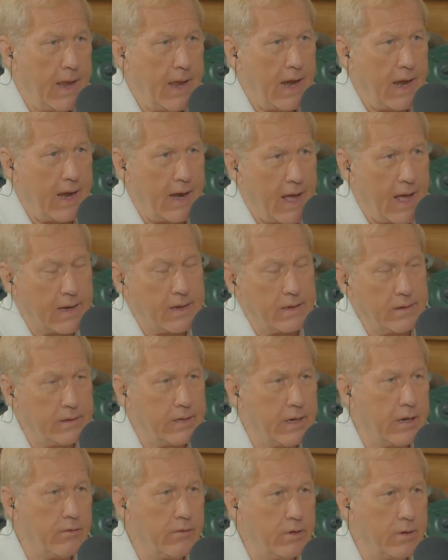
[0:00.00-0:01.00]
And I can
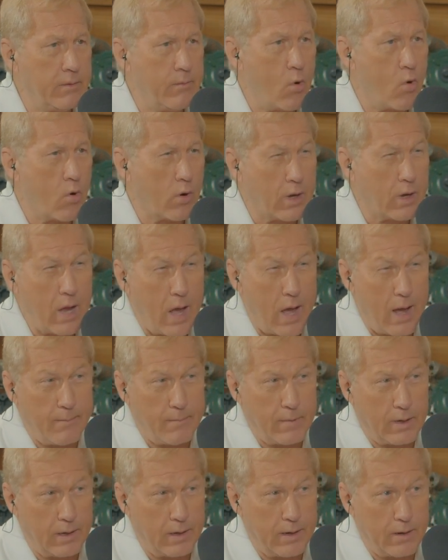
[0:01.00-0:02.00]
tell you more
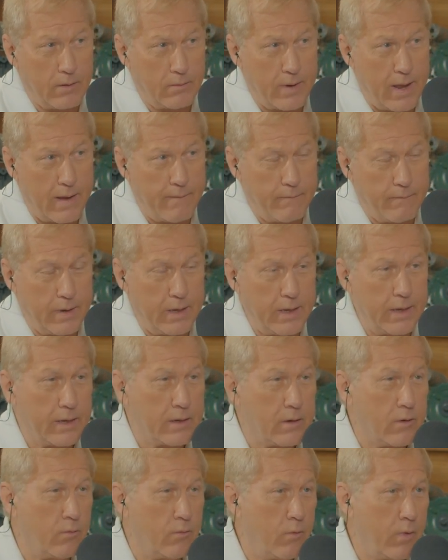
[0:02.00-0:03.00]
commonly on that
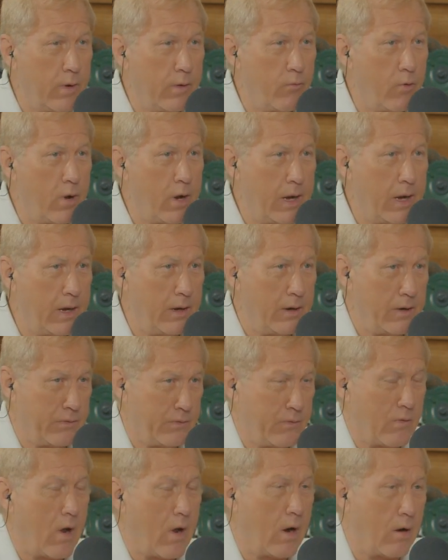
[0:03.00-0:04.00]
vehicle, we run into
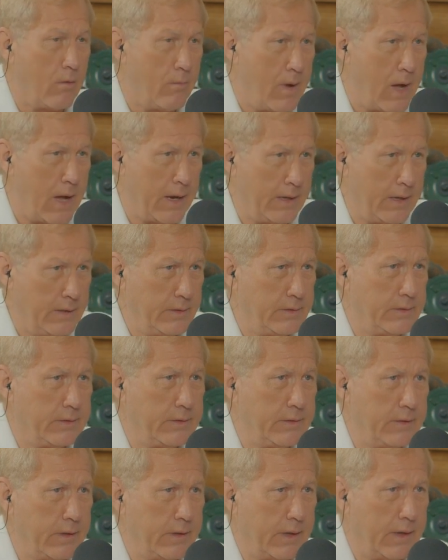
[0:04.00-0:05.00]
throttle
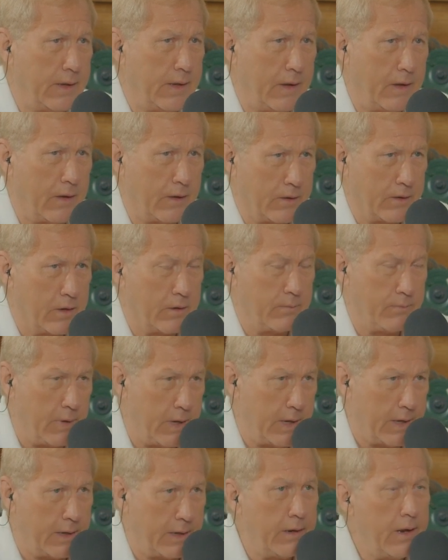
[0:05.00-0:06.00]
bodies a good
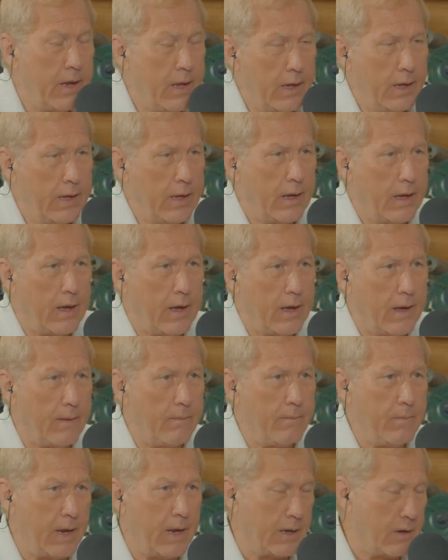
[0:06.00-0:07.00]
bit.
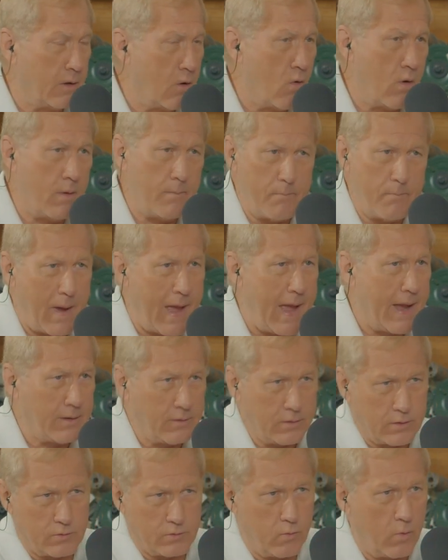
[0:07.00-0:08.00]
And going back
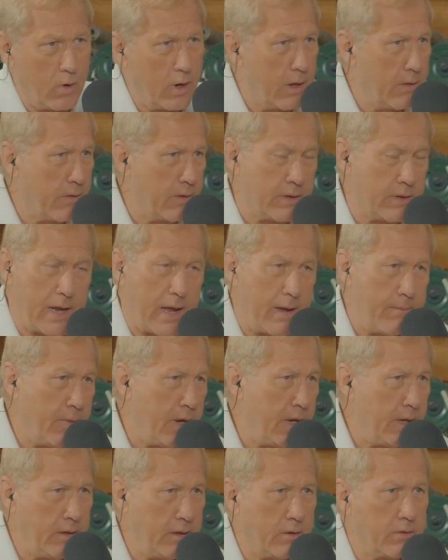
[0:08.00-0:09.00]
just one other time,
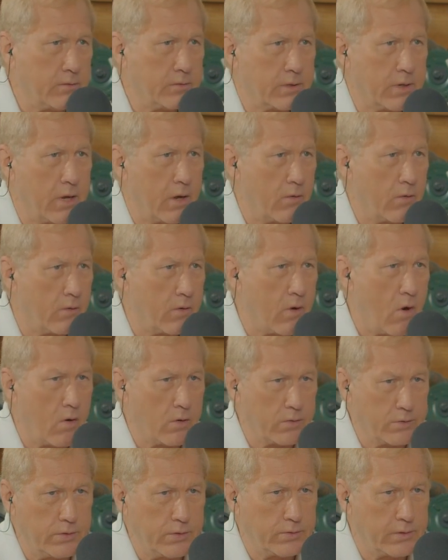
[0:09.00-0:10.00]
many years ago,
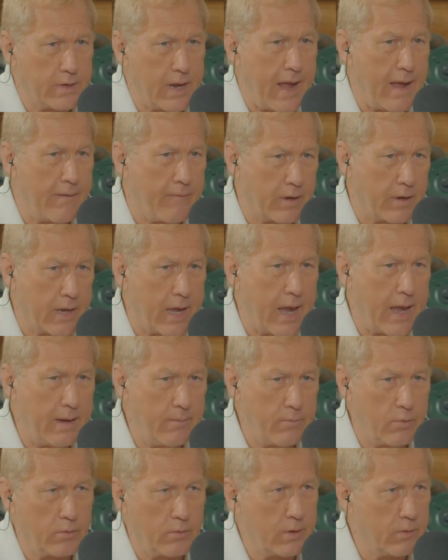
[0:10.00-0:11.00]
cars used to have a
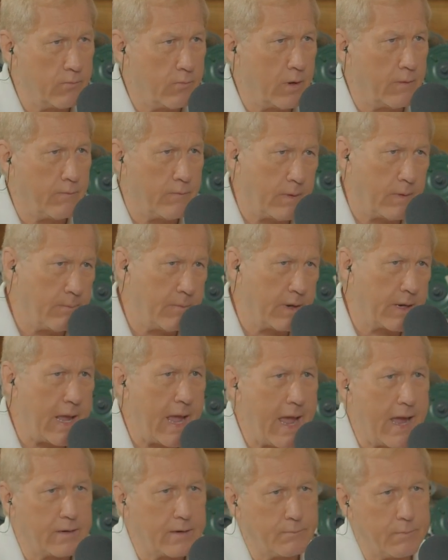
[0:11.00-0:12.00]
cable that run from the
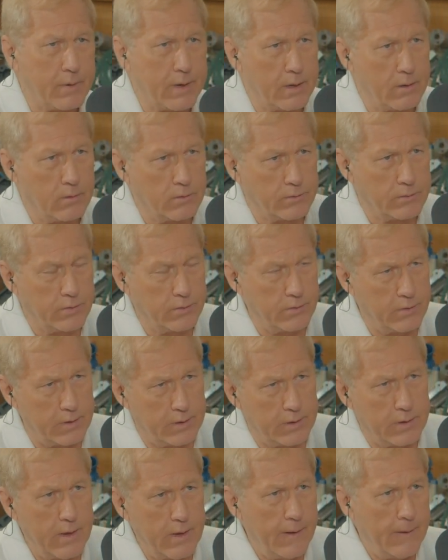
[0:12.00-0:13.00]
gas pedal to the